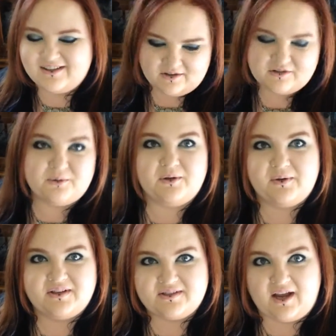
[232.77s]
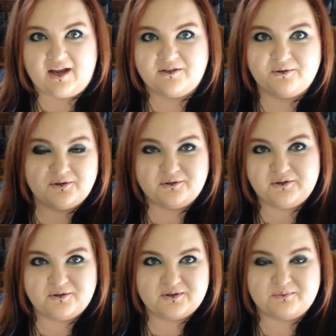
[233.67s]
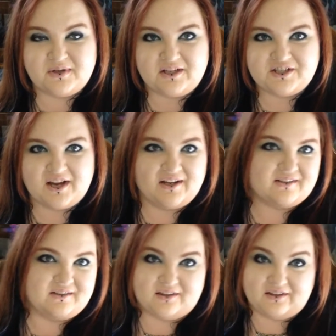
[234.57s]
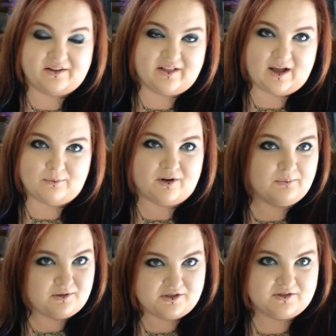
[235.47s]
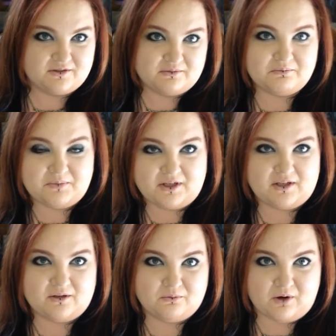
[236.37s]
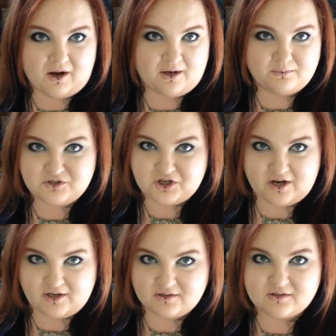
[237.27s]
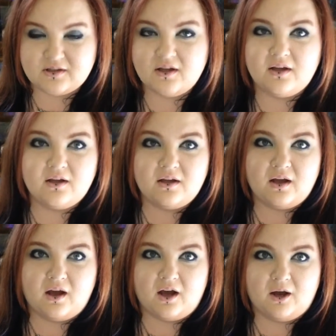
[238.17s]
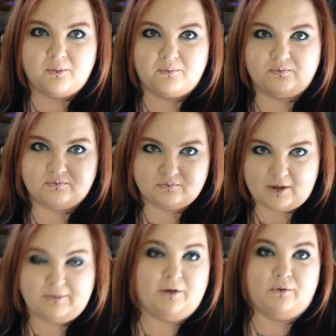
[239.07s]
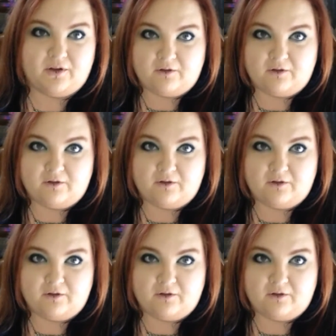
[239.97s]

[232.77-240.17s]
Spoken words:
So anyways, yeah, I do use mini chants, nothing elaborate, but just mini rhymes, chants. My main one that